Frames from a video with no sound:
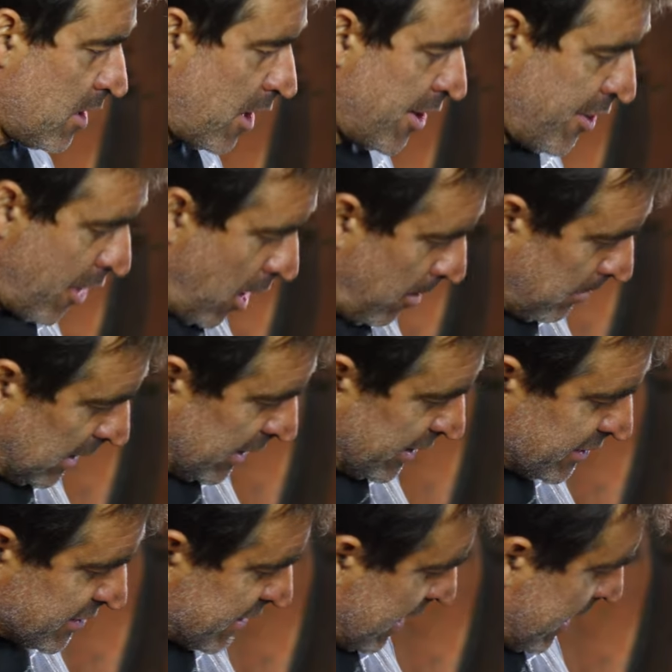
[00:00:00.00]

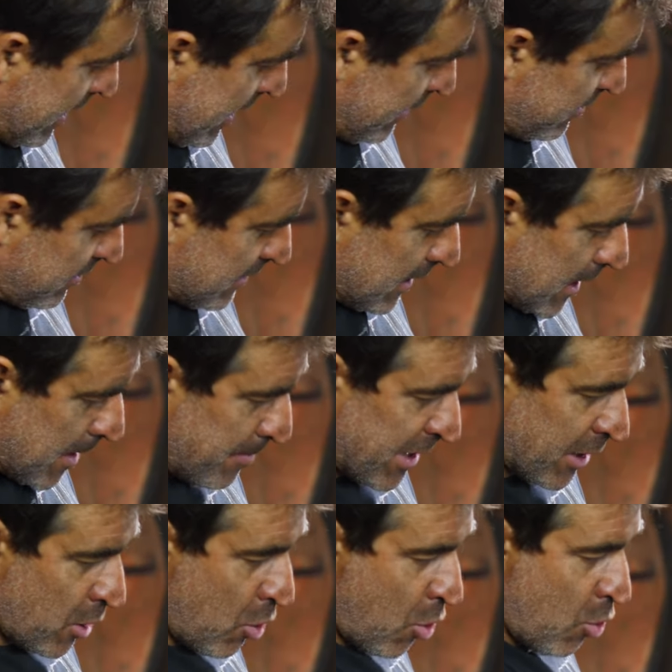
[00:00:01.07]
anomalies that I think I'm
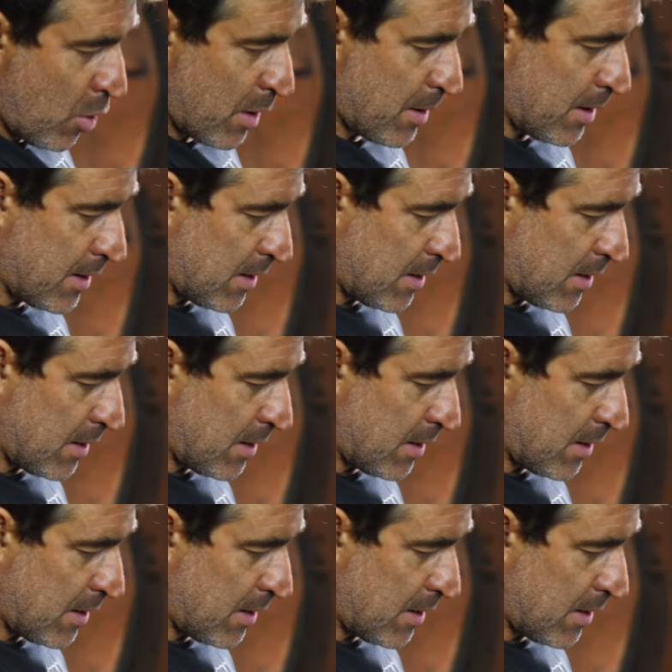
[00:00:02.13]
gonna go